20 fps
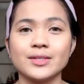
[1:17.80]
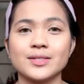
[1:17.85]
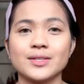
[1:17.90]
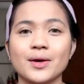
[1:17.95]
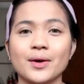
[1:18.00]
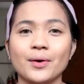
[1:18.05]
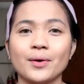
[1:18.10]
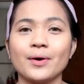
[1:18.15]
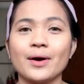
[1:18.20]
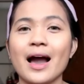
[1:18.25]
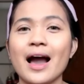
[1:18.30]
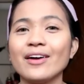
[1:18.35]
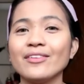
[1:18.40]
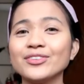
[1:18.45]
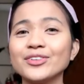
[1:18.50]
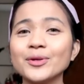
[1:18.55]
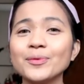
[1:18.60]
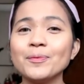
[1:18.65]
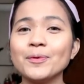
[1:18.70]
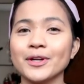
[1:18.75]
So,
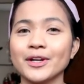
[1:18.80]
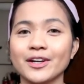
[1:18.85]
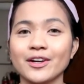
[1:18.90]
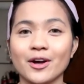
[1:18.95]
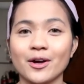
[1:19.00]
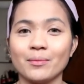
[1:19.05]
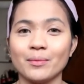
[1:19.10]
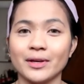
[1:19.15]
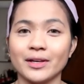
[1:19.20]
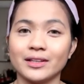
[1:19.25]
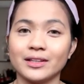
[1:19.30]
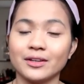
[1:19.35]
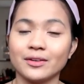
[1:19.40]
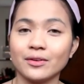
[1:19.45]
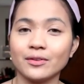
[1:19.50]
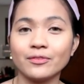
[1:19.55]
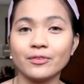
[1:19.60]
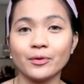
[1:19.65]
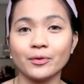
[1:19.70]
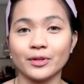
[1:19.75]
after putting on my
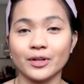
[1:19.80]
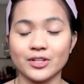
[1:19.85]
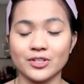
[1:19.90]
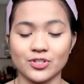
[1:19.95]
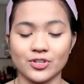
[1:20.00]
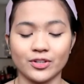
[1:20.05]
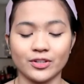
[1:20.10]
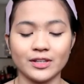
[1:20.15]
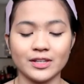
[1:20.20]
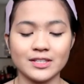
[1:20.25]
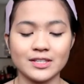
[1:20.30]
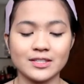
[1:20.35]
liquid foundation,